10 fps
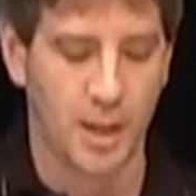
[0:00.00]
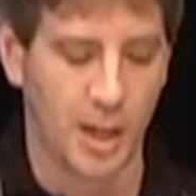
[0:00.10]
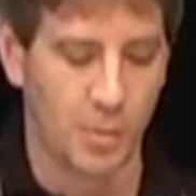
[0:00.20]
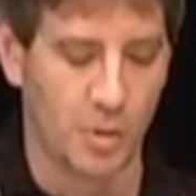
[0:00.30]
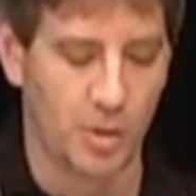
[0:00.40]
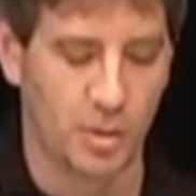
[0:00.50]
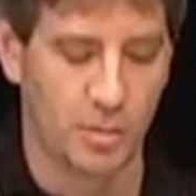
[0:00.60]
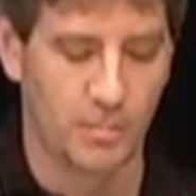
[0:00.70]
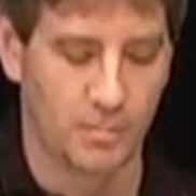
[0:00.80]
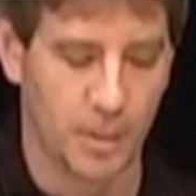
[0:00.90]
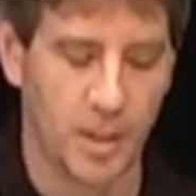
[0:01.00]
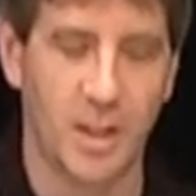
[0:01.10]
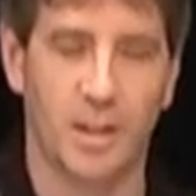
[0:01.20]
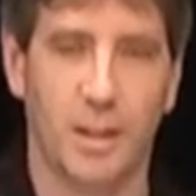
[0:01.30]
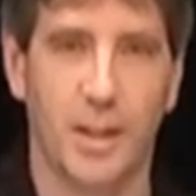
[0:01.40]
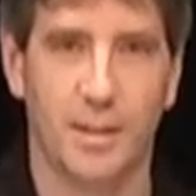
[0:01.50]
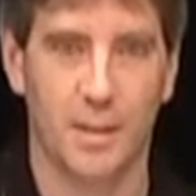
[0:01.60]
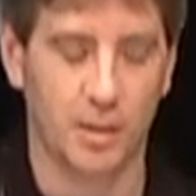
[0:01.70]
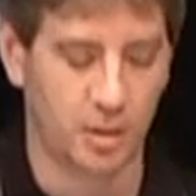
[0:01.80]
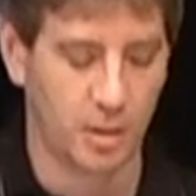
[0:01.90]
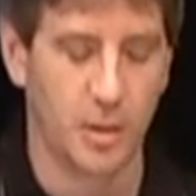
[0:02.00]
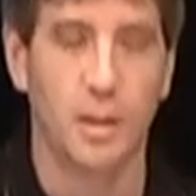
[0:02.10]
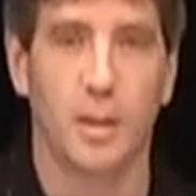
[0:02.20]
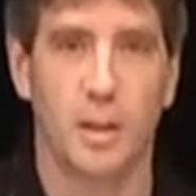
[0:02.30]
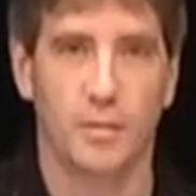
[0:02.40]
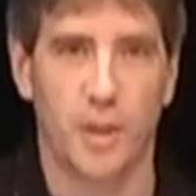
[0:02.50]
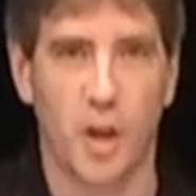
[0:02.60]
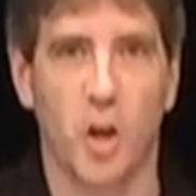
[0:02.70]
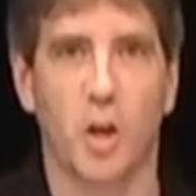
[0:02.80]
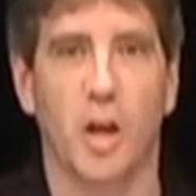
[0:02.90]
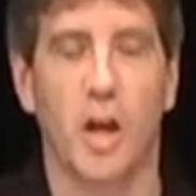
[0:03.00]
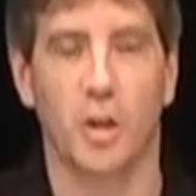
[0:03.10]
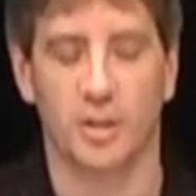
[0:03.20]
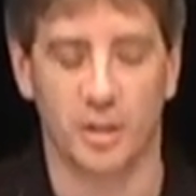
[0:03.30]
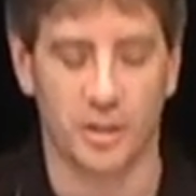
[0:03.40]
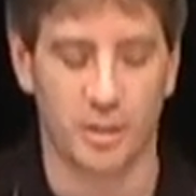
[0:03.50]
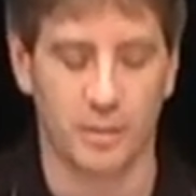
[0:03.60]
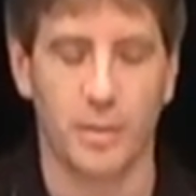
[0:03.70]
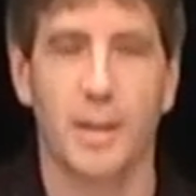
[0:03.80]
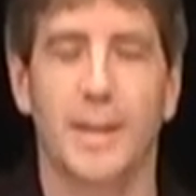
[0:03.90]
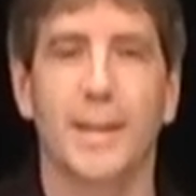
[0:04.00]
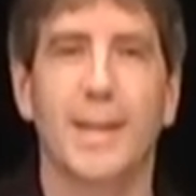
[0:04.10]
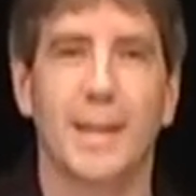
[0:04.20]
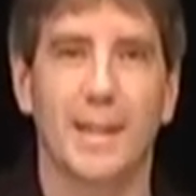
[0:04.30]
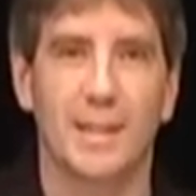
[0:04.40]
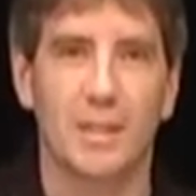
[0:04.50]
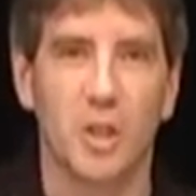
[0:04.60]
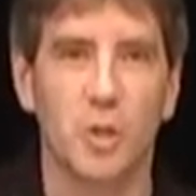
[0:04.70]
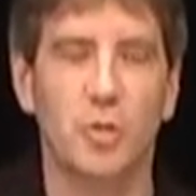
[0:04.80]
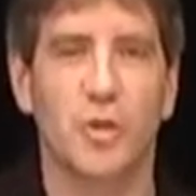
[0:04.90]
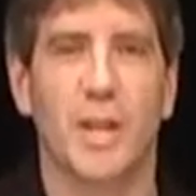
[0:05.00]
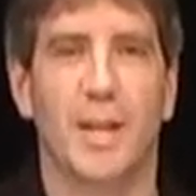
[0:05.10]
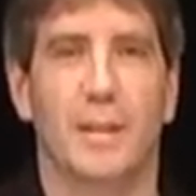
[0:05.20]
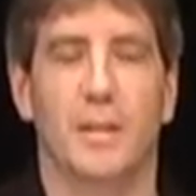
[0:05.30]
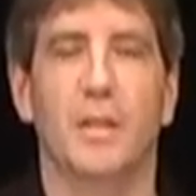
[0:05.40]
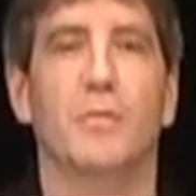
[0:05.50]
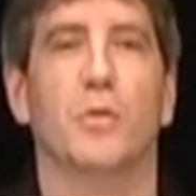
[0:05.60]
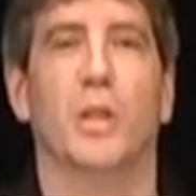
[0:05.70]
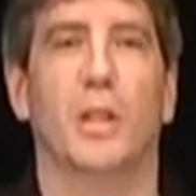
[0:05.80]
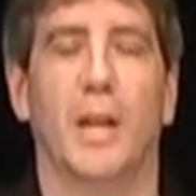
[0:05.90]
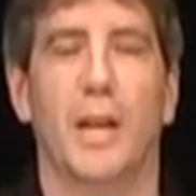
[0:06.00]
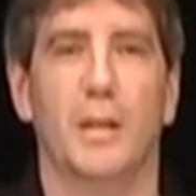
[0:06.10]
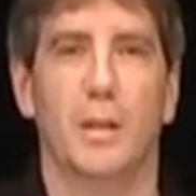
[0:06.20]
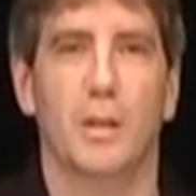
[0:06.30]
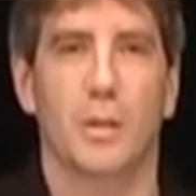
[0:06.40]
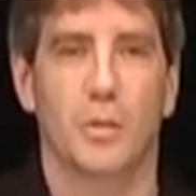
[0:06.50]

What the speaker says: cameras, again, like this, if they are IR sensitive, can use that infrared light